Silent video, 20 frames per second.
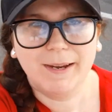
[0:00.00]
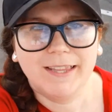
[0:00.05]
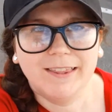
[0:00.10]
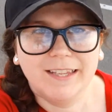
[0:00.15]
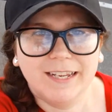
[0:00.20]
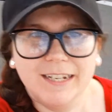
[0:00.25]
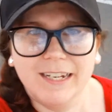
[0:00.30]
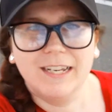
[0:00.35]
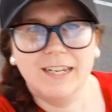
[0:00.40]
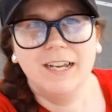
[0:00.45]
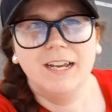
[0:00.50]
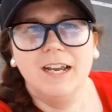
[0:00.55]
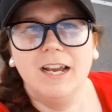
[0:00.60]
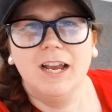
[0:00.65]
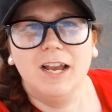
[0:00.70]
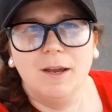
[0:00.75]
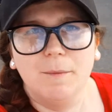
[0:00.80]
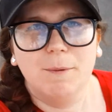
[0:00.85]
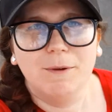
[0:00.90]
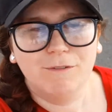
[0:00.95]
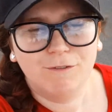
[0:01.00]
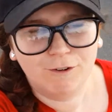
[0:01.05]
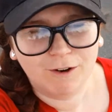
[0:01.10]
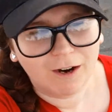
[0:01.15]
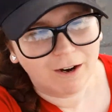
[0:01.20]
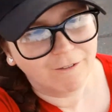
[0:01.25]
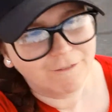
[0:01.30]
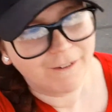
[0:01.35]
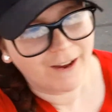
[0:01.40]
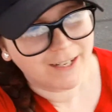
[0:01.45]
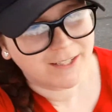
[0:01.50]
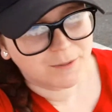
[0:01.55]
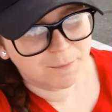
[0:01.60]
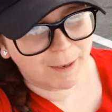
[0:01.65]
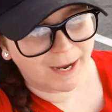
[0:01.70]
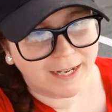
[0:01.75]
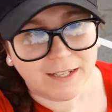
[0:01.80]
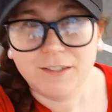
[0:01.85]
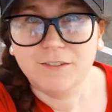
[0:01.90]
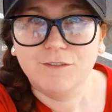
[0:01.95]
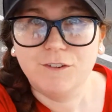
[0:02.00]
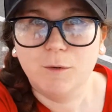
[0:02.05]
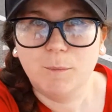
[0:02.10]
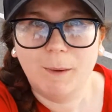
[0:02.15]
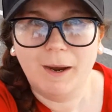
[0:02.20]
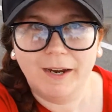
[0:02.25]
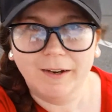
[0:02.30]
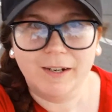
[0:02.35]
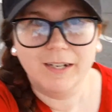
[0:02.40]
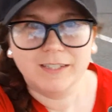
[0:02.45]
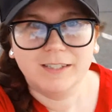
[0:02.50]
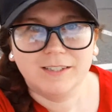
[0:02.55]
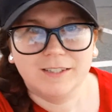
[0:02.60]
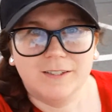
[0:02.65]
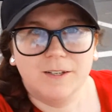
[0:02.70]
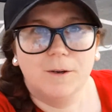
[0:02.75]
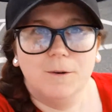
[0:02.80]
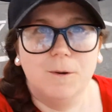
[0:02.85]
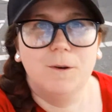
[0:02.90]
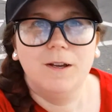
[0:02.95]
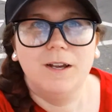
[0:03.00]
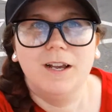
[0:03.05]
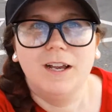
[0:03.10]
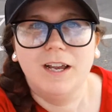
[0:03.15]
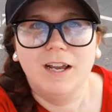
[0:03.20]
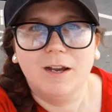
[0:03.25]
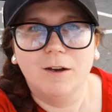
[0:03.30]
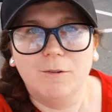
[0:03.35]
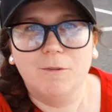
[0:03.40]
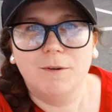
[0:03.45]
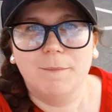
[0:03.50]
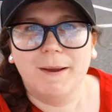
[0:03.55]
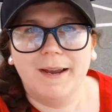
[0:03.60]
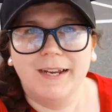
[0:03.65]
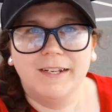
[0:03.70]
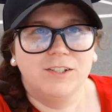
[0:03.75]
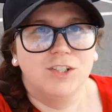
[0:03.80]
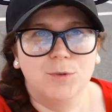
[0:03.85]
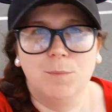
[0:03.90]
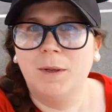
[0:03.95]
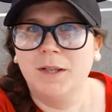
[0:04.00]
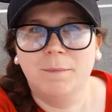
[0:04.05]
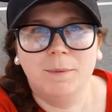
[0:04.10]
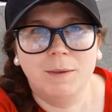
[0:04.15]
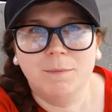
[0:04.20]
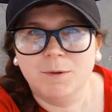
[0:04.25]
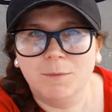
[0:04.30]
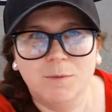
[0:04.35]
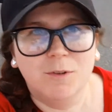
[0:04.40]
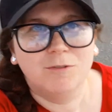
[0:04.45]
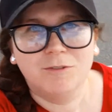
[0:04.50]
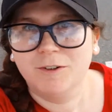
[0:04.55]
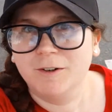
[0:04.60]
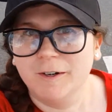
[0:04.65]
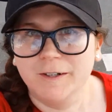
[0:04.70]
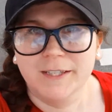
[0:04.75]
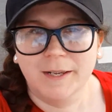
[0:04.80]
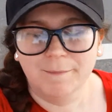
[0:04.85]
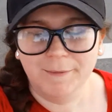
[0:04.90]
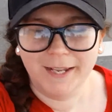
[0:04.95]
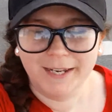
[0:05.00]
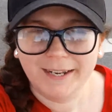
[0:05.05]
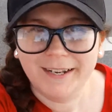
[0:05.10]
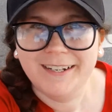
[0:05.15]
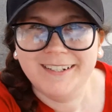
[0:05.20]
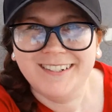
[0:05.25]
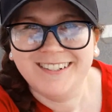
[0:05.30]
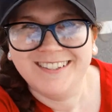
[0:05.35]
I think, before our fast pass for pirates, so we might jump on the people mover or something.